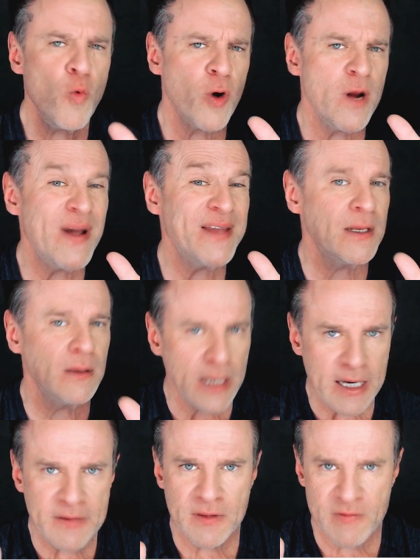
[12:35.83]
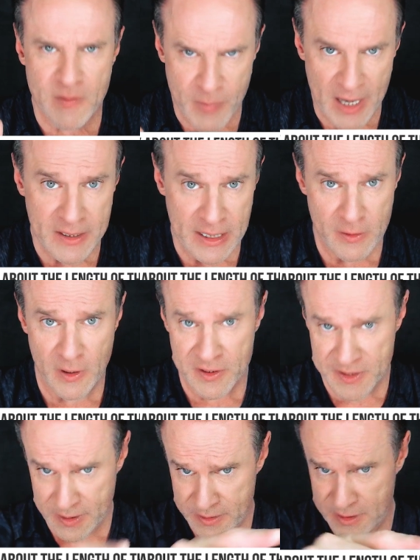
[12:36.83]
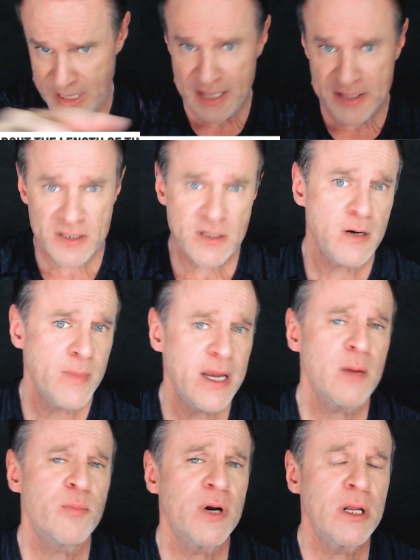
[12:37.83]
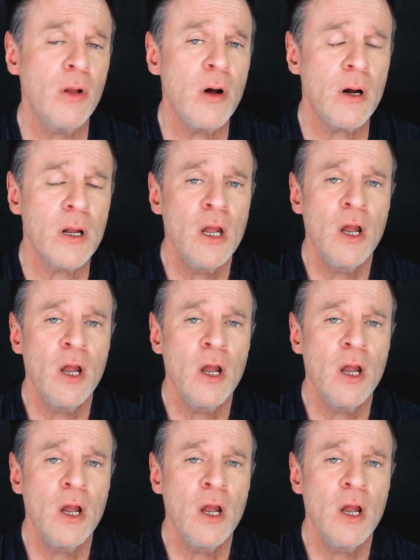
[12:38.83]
worry about the length of the button either, because that text is going to make it pretty long.